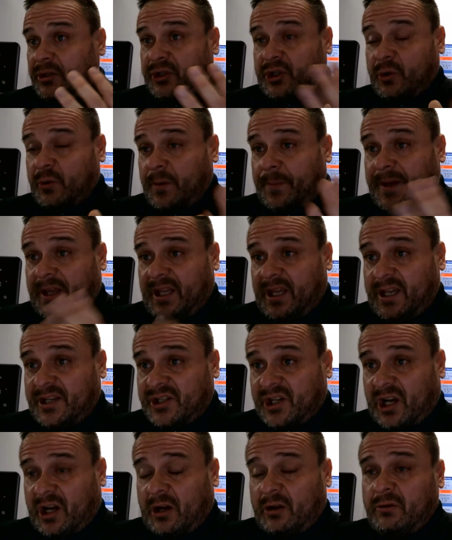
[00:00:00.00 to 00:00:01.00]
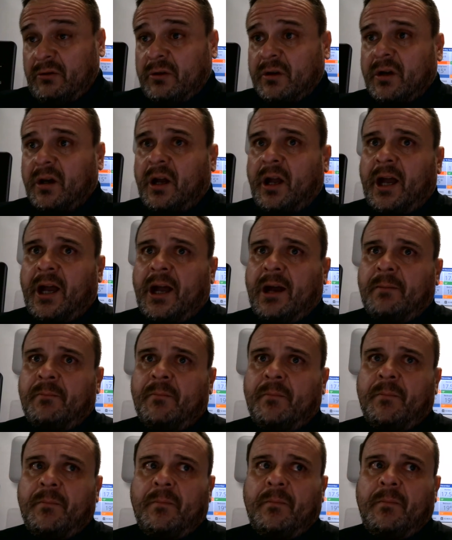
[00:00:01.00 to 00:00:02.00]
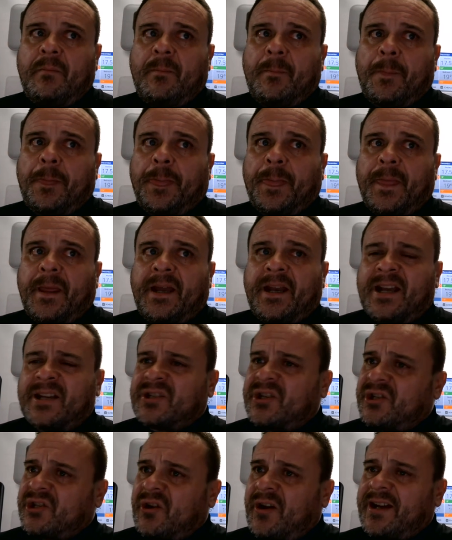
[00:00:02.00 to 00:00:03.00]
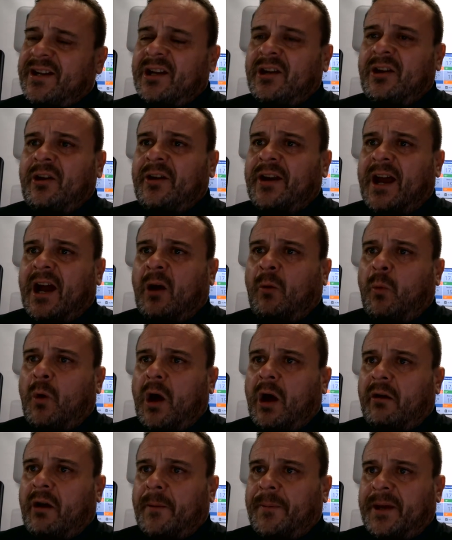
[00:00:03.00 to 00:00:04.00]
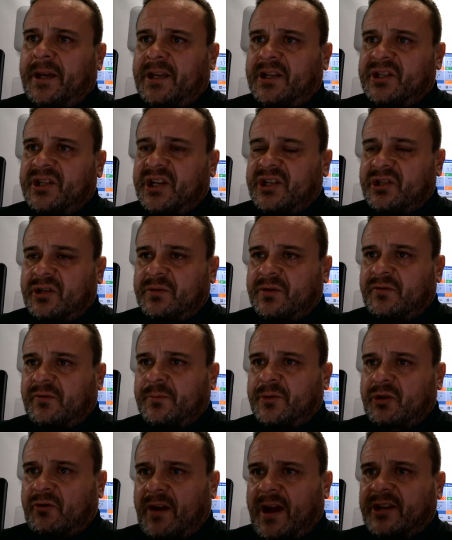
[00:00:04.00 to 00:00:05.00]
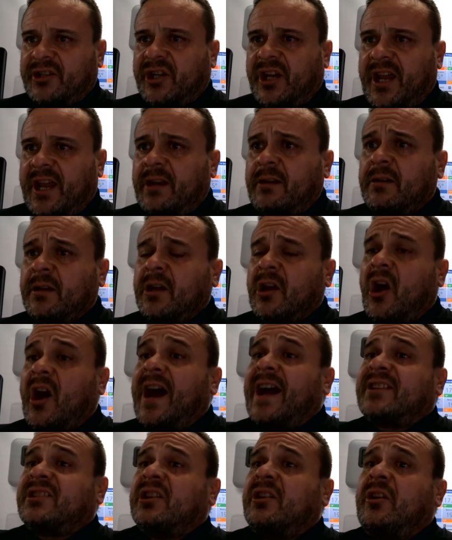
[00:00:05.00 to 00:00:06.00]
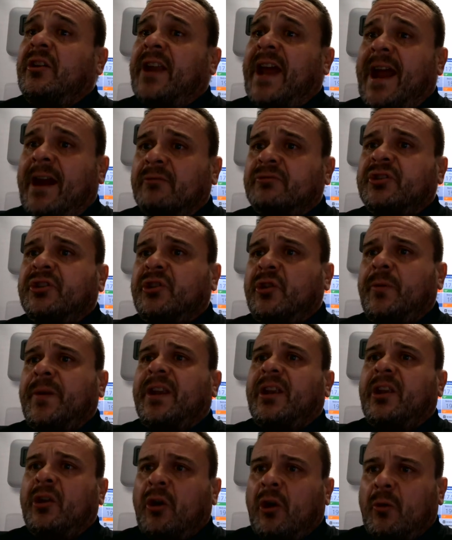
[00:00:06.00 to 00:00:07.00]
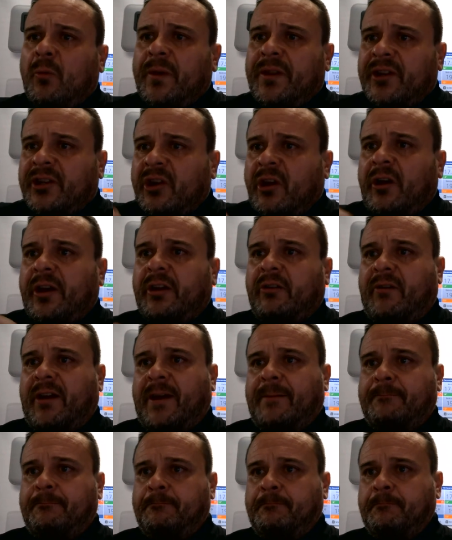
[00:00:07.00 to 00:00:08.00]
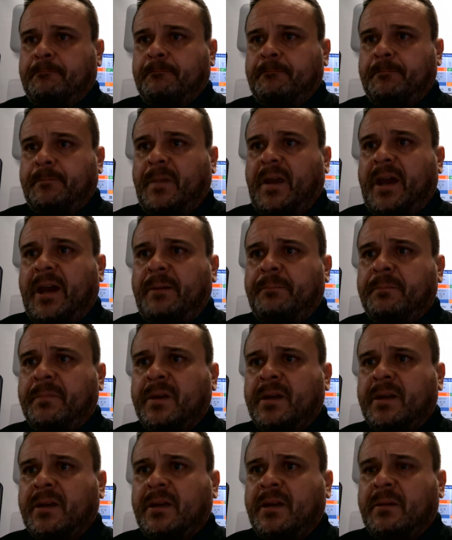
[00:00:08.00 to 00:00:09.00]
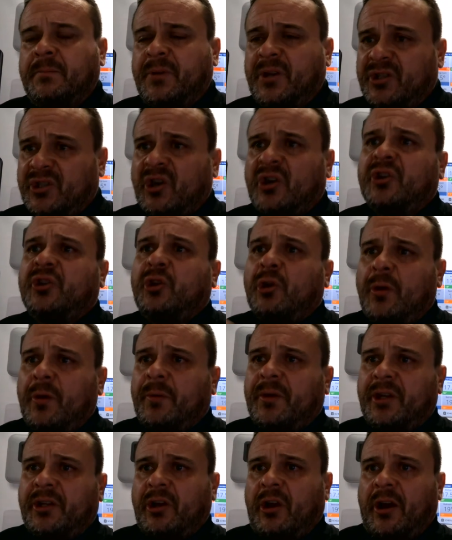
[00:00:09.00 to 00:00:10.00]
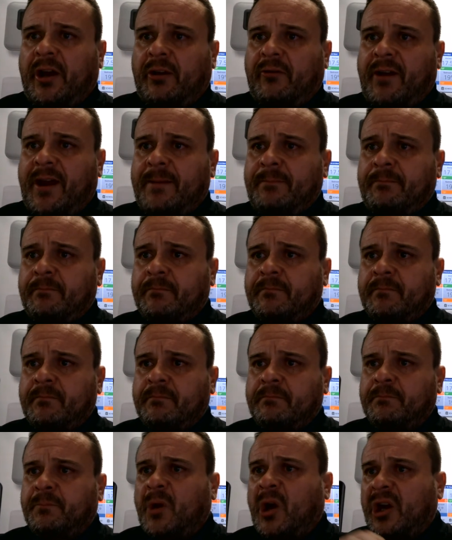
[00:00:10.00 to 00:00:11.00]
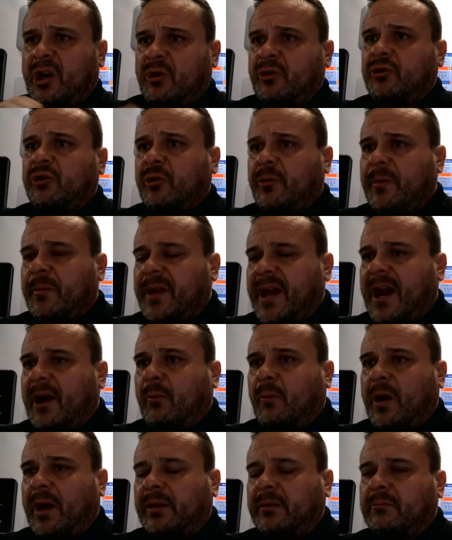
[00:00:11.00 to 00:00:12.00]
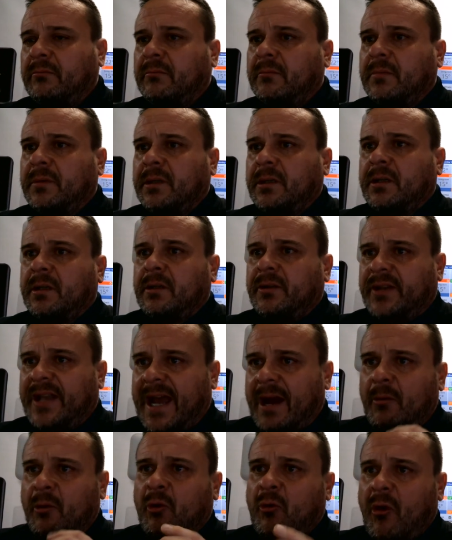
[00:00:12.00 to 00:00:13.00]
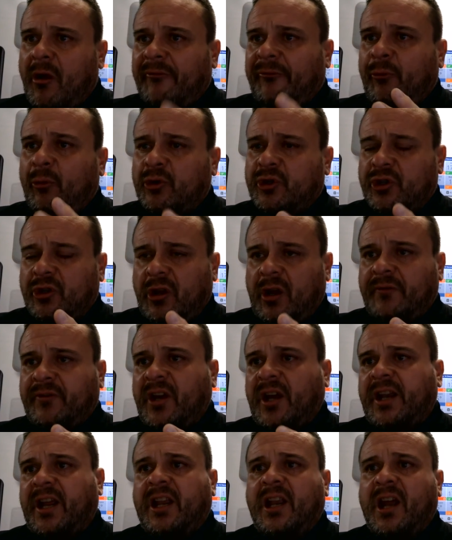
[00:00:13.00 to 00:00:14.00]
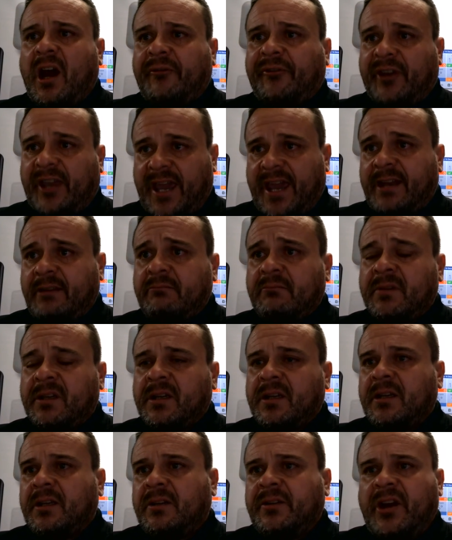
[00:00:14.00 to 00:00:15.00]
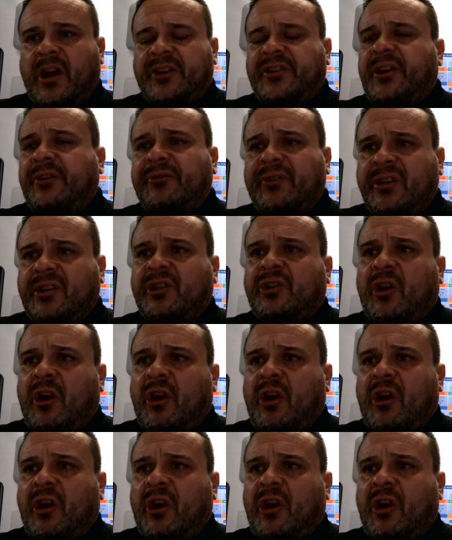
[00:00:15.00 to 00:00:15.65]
two and a bit years ago, um, in essence, I had to learn how to wire up heating systems from scratch again. I had to learn how to do it not with a diagram, yeah, because I could do it with a diagram, but I couldn't do it without one. Now I'm quite fortunate I've done it enough again that I don't need to